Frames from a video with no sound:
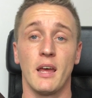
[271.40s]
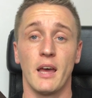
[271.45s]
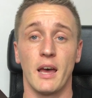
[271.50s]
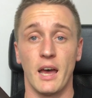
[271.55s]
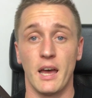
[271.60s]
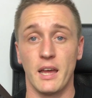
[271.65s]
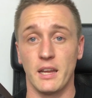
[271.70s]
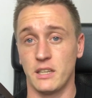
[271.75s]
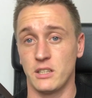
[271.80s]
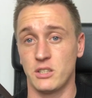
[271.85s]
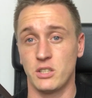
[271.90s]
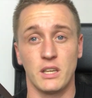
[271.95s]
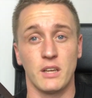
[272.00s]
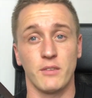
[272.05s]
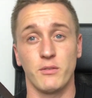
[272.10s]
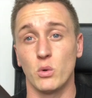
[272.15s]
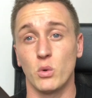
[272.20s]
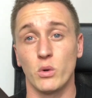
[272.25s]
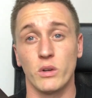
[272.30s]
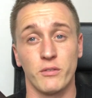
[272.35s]
It should
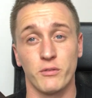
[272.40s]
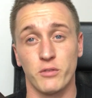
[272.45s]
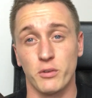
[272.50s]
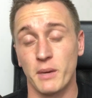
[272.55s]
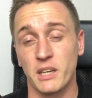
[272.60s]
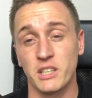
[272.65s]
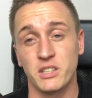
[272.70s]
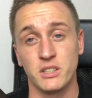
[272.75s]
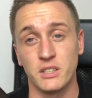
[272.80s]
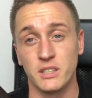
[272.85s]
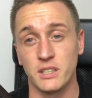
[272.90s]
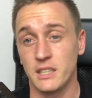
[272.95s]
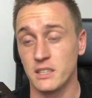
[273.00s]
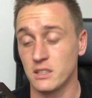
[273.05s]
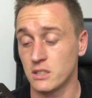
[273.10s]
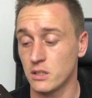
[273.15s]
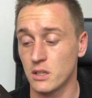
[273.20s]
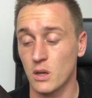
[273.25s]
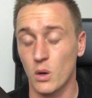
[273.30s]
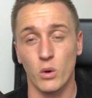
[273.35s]
give you all the information you need
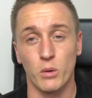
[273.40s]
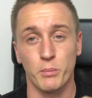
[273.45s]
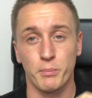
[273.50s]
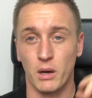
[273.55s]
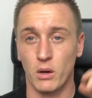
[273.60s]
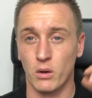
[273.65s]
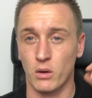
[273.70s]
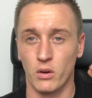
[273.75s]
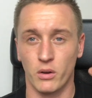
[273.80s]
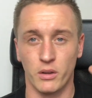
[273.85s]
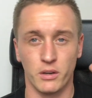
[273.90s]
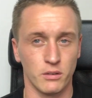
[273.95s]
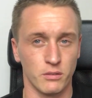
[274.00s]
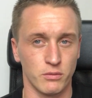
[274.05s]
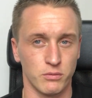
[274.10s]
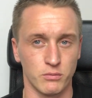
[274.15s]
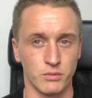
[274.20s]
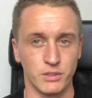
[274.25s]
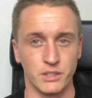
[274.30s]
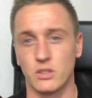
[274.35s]
to know about kind
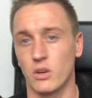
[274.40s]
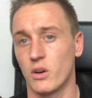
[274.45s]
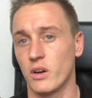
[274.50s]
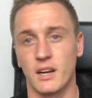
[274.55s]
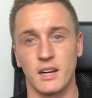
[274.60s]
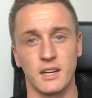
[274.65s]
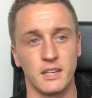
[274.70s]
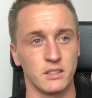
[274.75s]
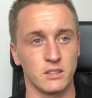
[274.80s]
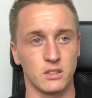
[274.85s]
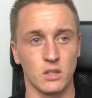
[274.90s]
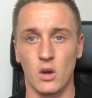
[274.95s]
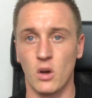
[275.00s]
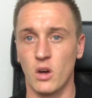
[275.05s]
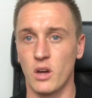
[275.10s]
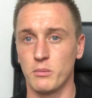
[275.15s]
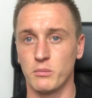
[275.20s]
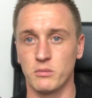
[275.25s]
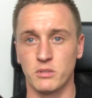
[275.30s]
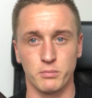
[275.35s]
of recycling
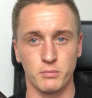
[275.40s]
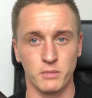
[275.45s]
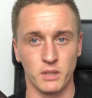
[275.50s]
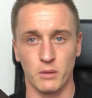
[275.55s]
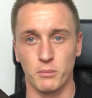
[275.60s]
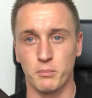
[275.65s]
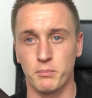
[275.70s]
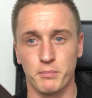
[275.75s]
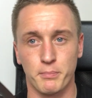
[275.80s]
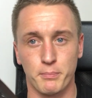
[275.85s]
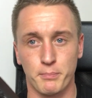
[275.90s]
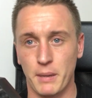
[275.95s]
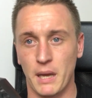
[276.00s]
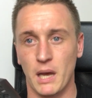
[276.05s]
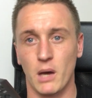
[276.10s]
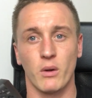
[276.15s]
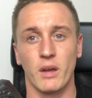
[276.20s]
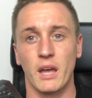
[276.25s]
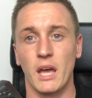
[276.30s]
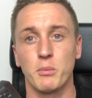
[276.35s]
times, you know,
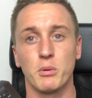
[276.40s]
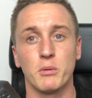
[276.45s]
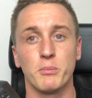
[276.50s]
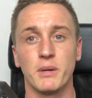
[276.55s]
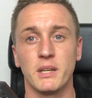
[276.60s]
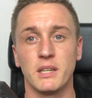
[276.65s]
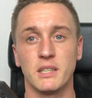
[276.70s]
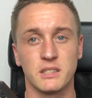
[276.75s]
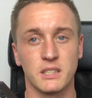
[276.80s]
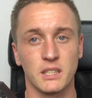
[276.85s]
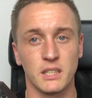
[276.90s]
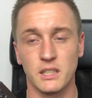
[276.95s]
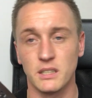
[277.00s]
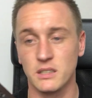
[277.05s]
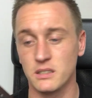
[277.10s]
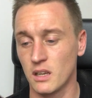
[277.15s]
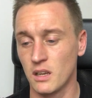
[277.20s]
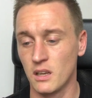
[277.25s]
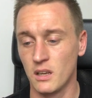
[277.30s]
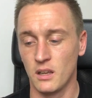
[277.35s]
power
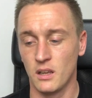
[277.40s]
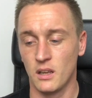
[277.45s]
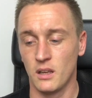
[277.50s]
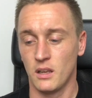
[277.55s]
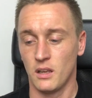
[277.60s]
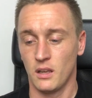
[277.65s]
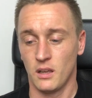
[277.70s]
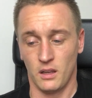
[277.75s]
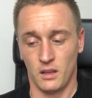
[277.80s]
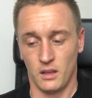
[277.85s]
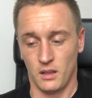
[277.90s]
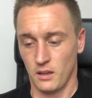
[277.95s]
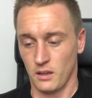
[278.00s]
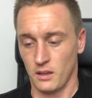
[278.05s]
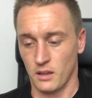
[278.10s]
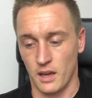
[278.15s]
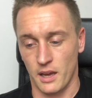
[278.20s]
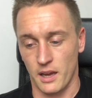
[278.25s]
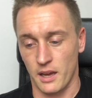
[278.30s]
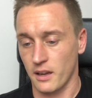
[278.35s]
capabilities,
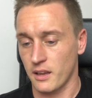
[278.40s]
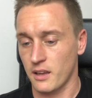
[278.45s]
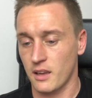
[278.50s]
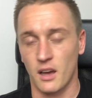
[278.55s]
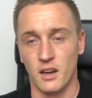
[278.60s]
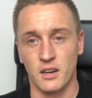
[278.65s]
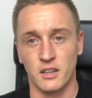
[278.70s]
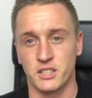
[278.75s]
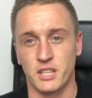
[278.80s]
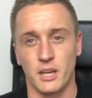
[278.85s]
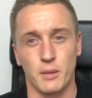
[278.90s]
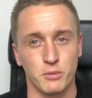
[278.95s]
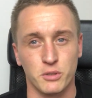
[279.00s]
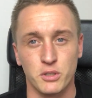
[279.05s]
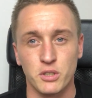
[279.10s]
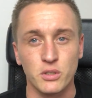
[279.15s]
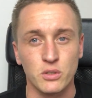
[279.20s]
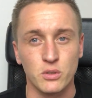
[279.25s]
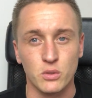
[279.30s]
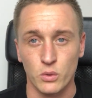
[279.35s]
color
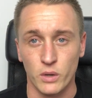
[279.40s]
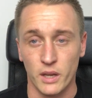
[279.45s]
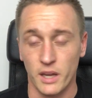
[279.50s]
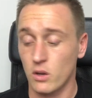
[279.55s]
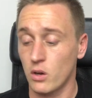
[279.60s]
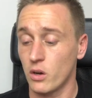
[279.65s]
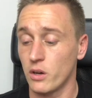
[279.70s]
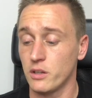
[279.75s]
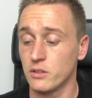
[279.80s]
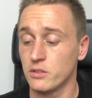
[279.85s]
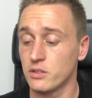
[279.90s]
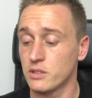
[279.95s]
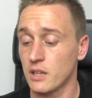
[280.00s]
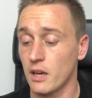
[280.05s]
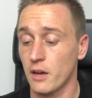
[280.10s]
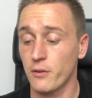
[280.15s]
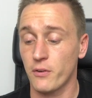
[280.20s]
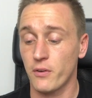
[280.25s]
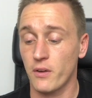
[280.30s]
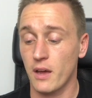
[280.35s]
temperatures, all that kind of
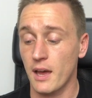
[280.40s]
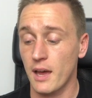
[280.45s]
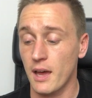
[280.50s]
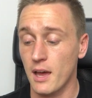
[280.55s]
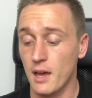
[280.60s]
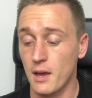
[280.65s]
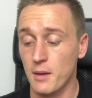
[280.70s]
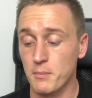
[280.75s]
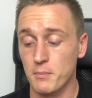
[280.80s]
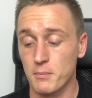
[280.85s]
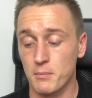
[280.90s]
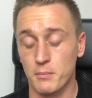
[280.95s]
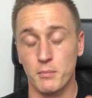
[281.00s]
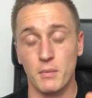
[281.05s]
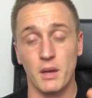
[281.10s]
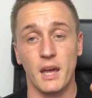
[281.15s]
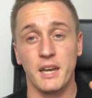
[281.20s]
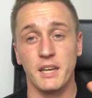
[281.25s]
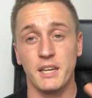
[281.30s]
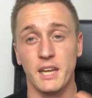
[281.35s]
stuff. And
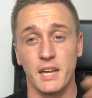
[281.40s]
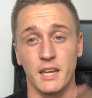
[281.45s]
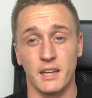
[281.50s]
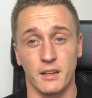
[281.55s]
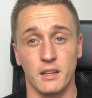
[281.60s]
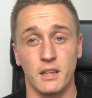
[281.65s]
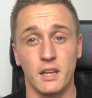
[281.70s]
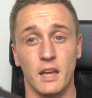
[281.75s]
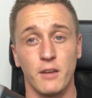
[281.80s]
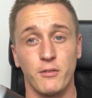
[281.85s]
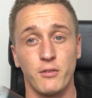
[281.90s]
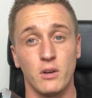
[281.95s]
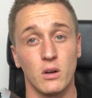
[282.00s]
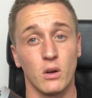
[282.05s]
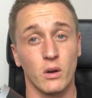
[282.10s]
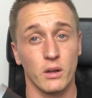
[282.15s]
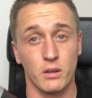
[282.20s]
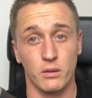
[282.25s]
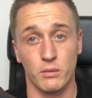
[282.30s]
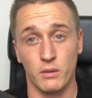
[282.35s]
yeah, if you
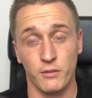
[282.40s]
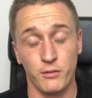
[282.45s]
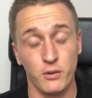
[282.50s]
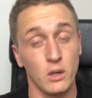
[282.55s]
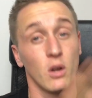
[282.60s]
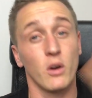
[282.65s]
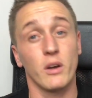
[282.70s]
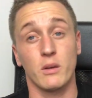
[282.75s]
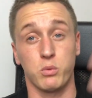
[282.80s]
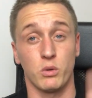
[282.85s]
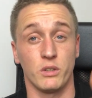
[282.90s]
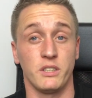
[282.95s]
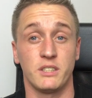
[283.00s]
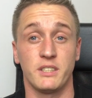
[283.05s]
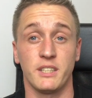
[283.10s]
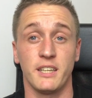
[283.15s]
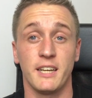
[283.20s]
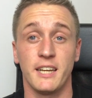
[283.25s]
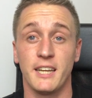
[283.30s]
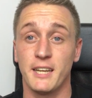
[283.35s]
like what you
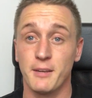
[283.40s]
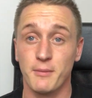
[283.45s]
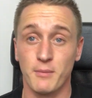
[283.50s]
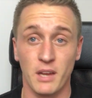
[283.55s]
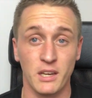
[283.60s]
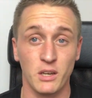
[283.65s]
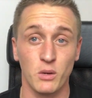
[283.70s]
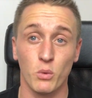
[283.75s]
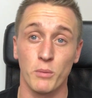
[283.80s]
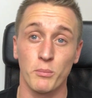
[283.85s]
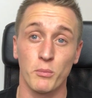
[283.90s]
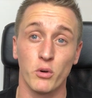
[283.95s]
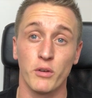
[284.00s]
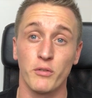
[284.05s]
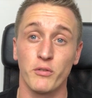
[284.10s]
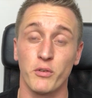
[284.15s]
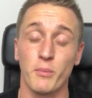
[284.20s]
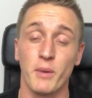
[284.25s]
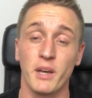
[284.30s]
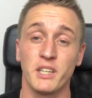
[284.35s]
see in here and you want more
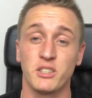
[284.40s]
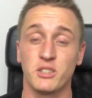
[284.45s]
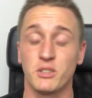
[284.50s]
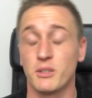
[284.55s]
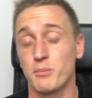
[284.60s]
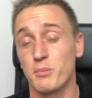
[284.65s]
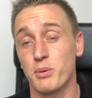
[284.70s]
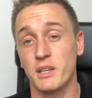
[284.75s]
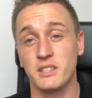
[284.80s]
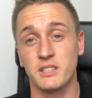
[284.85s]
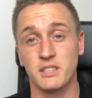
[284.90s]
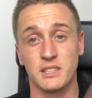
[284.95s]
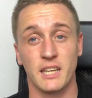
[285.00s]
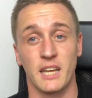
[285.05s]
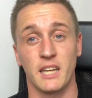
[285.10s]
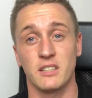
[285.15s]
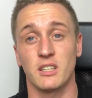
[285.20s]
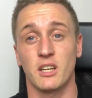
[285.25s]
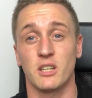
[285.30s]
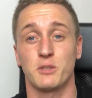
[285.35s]
information, then please just
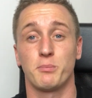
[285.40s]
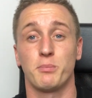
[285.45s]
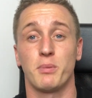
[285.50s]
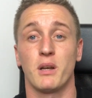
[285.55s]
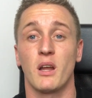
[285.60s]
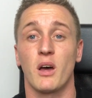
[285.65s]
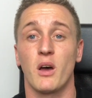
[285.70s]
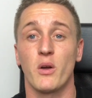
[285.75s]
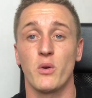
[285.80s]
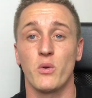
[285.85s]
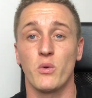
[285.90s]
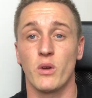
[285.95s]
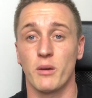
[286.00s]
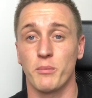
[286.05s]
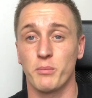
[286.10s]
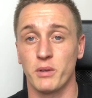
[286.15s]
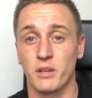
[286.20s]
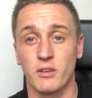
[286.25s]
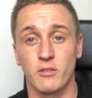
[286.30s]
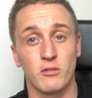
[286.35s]
get in touch below.
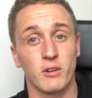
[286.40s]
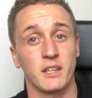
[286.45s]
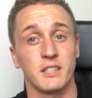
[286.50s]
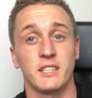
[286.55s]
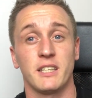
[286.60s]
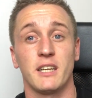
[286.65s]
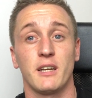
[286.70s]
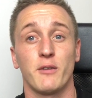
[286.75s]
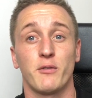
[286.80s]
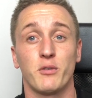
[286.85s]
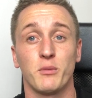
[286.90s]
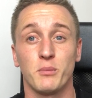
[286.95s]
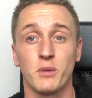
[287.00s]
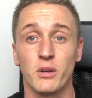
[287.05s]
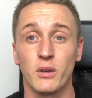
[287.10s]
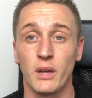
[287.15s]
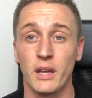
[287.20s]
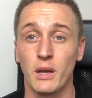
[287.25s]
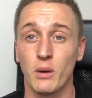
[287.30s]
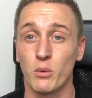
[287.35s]
It'd be great to hear from
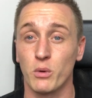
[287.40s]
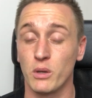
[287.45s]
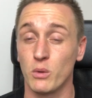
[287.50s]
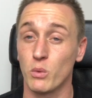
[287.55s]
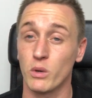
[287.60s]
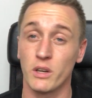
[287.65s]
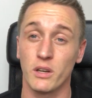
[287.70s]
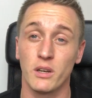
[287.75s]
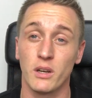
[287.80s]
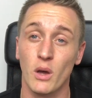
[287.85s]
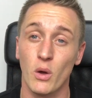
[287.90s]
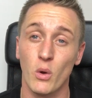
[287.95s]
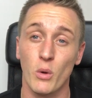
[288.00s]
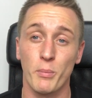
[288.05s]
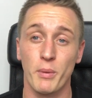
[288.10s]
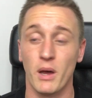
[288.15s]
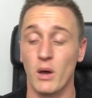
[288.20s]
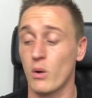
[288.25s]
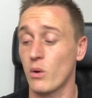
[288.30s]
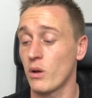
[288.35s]
you, hear what you want to know
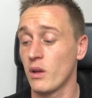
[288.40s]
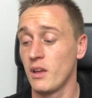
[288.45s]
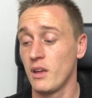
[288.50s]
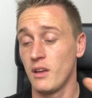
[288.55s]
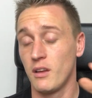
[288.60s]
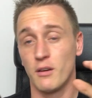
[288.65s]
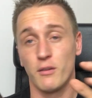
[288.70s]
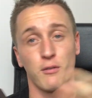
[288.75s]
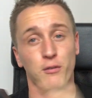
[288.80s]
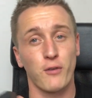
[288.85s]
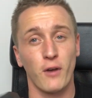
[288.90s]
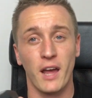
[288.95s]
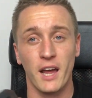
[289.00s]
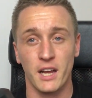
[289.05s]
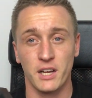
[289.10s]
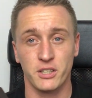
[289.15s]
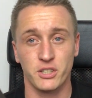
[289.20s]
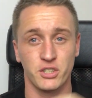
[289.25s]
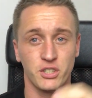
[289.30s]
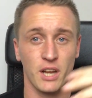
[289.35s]
about
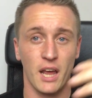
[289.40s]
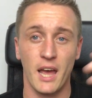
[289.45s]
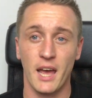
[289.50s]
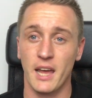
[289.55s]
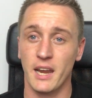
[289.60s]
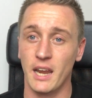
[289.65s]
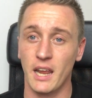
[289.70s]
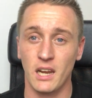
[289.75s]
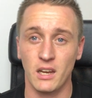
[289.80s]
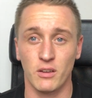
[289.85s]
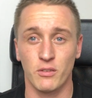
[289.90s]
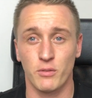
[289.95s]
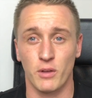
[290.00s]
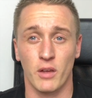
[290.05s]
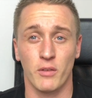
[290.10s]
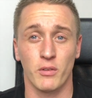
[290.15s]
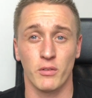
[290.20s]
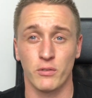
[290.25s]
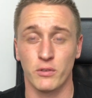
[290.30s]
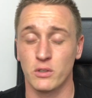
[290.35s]
flash and any of the
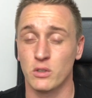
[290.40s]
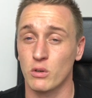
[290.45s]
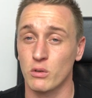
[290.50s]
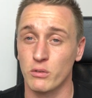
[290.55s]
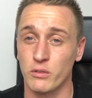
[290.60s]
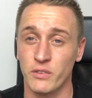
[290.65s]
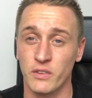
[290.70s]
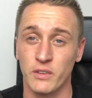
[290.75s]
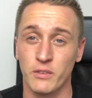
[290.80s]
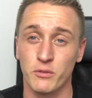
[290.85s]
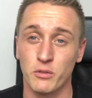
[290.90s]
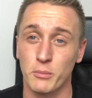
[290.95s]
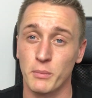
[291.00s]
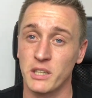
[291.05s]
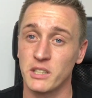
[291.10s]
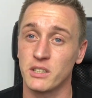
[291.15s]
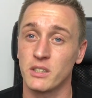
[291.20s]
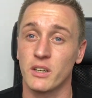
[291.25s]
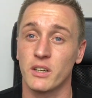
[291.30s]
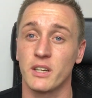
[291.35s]
other photography
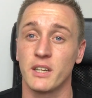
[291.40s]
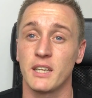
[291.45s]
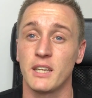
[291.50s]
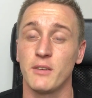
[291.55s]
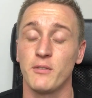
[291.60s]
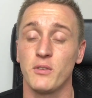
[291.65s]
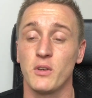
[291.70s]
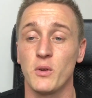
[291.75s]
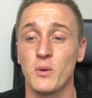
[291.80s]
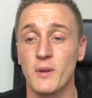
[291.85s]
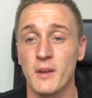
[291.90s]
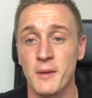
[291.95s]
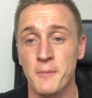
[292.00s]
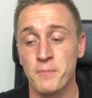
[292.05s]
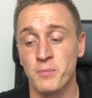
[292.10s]
information I can give you.